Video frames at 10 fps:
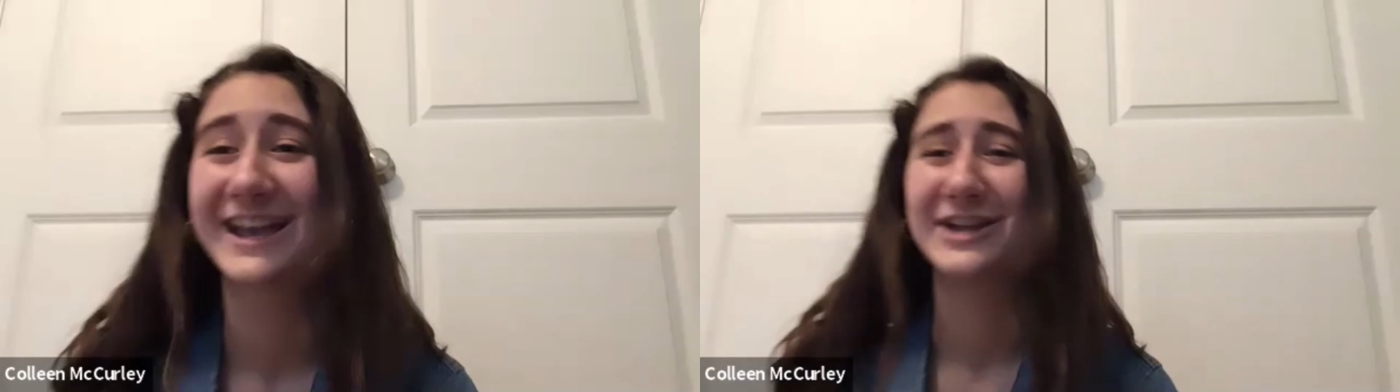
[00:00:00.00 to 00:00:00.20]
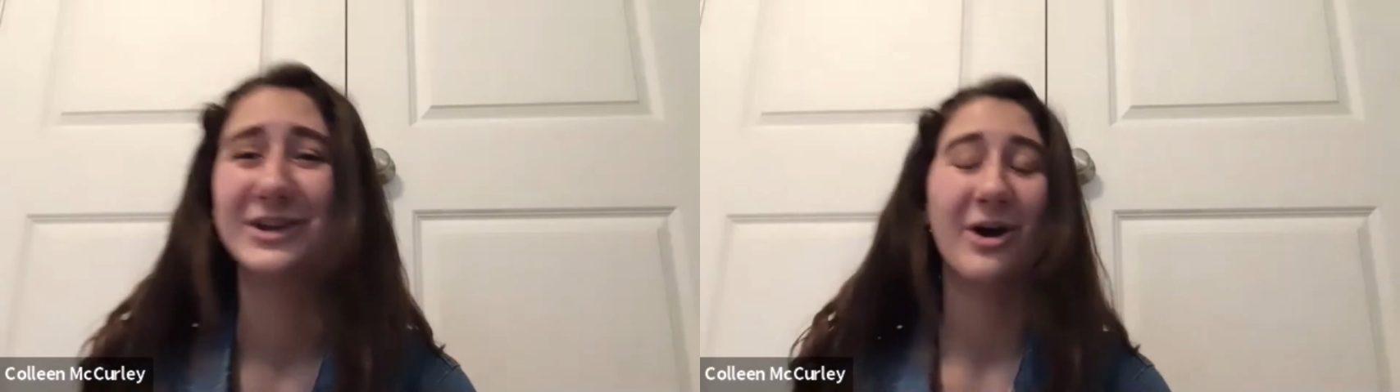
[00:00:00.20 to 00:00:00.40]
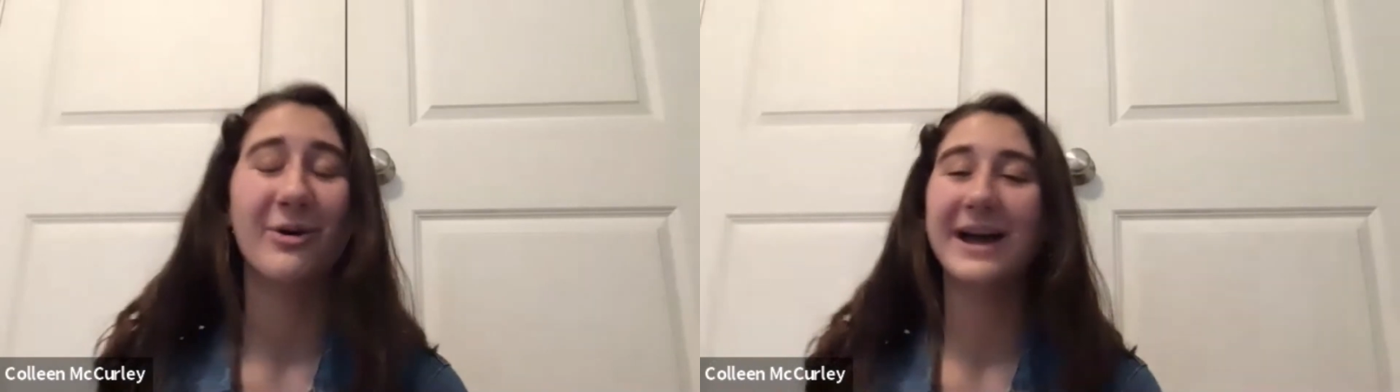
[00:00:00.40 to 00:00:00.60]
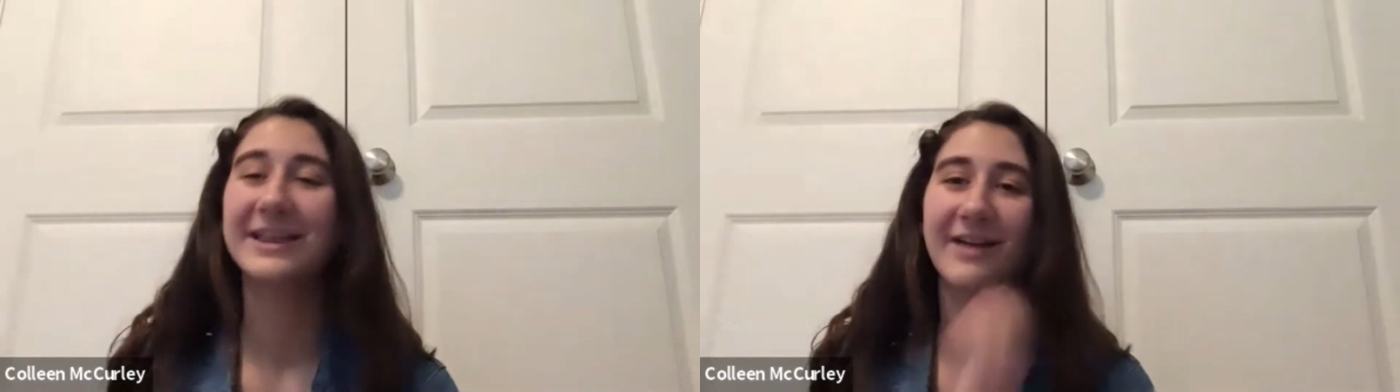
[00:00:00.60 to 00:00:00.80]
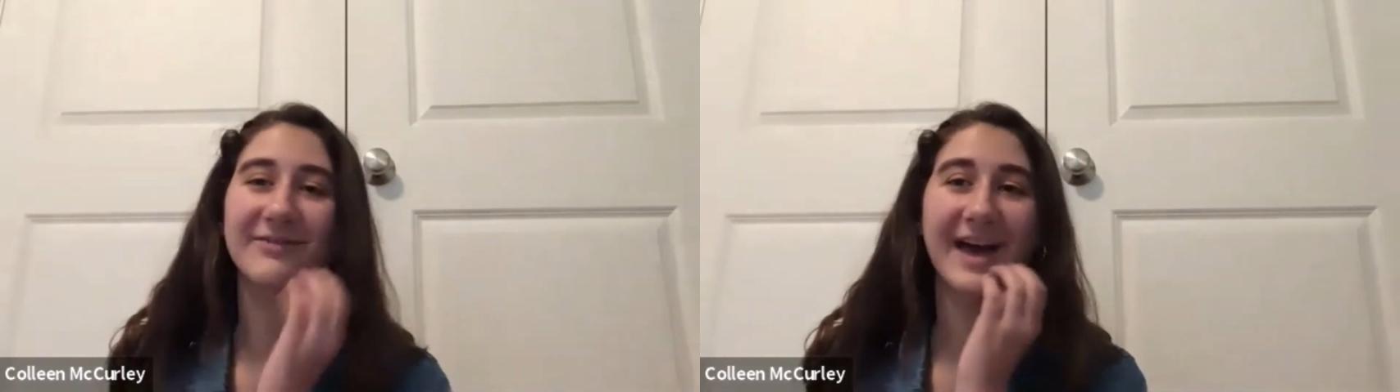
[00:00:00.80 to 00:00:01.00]
No, I
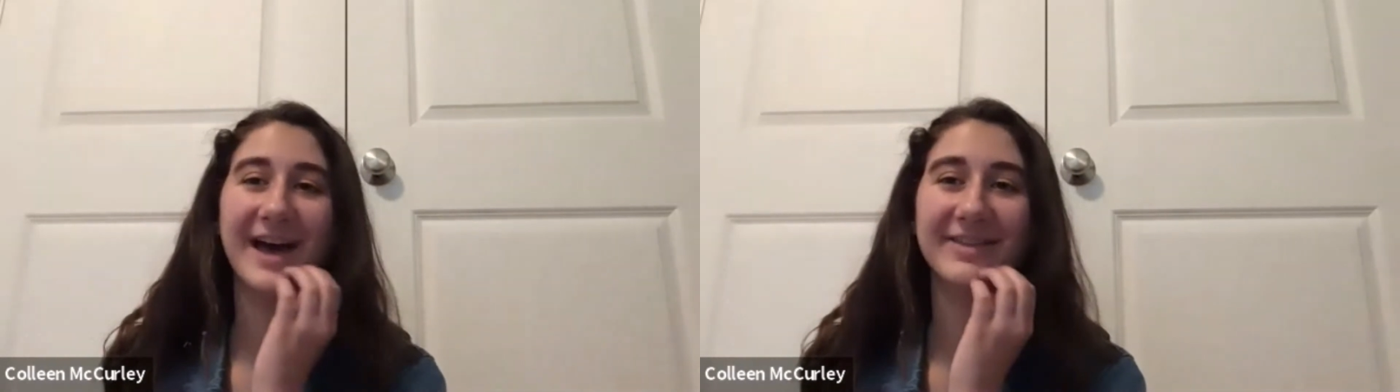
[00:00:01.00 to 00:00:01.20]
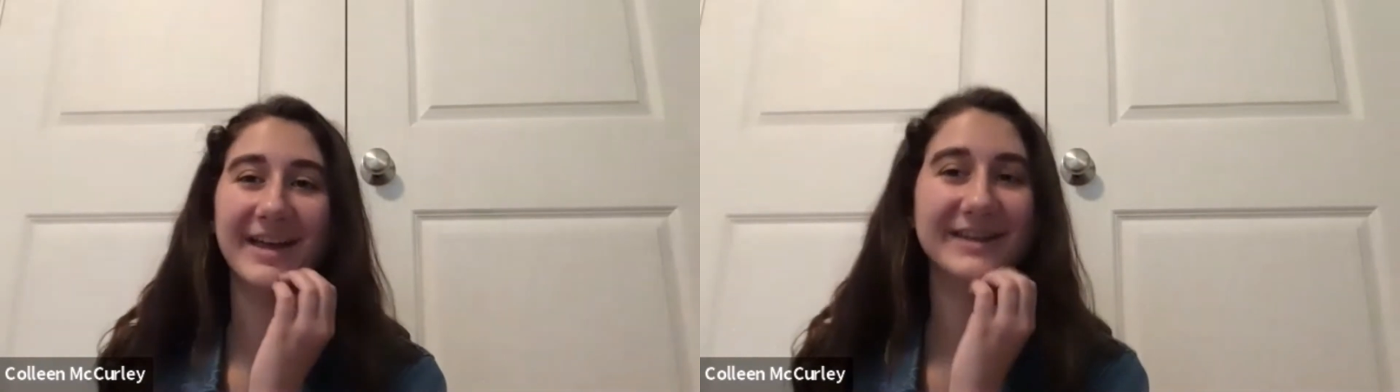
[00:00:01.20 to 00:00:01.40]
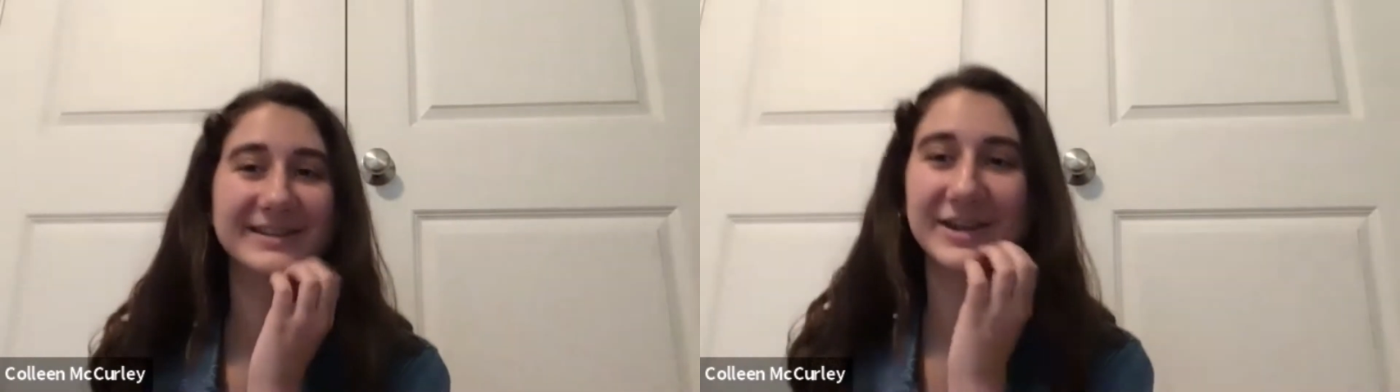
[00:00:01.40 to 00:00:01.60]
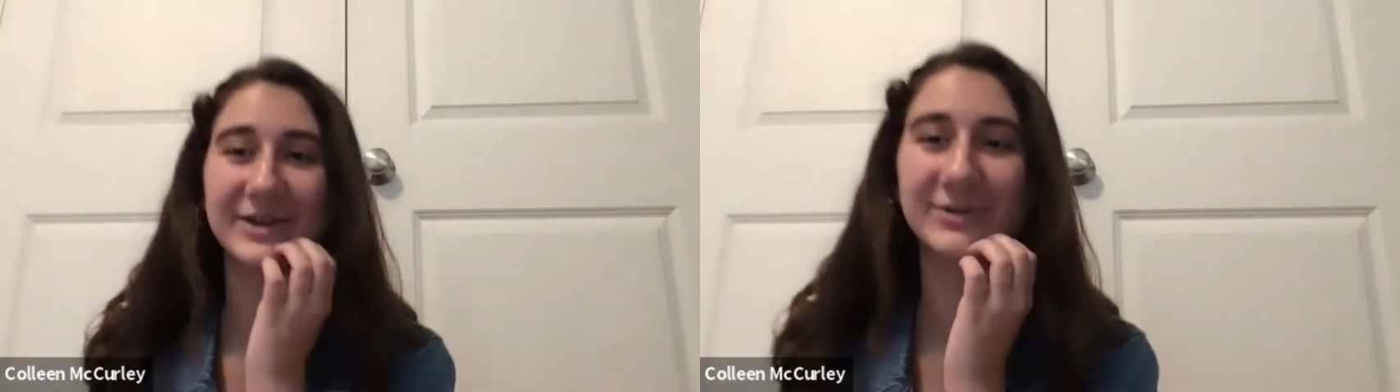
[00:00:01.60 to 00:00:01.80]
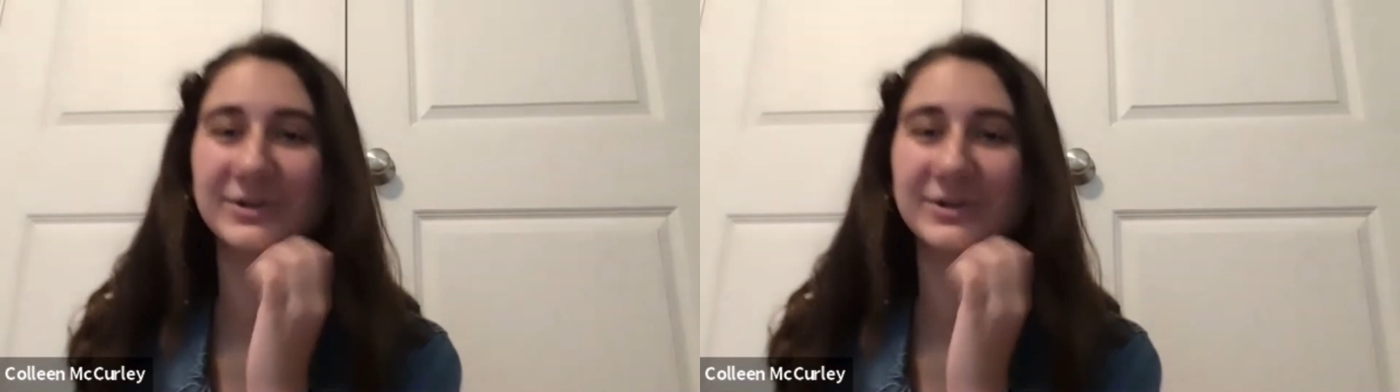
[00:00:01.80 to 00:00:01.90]
love that. That is huge.